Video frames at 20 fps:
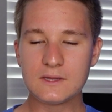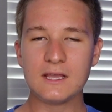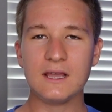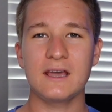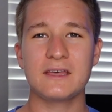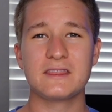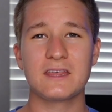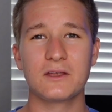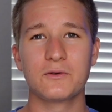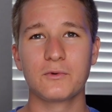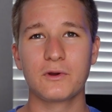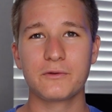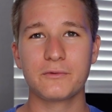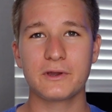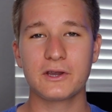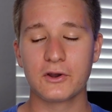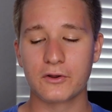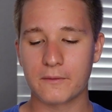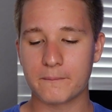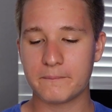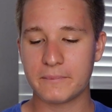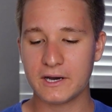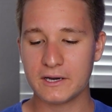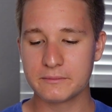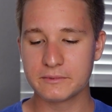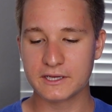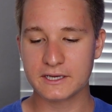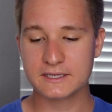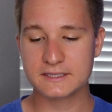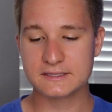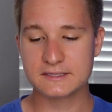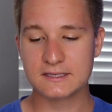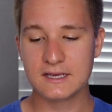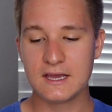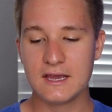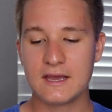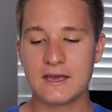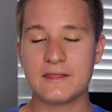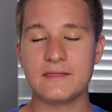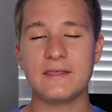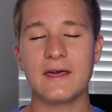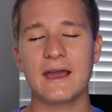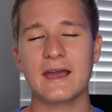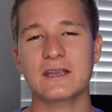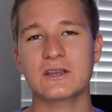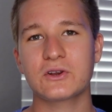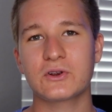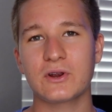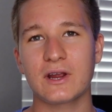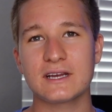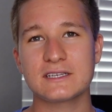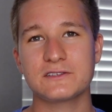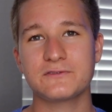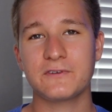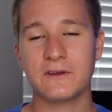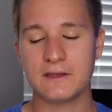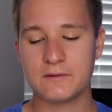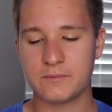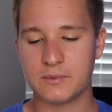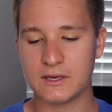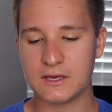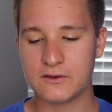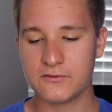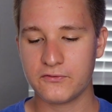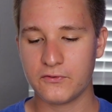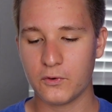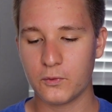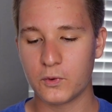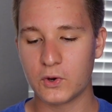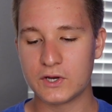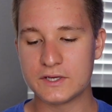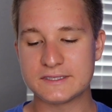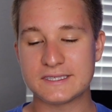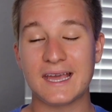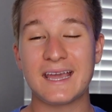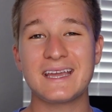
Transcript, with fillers: And then when we go to Publix, that grass-fed beef was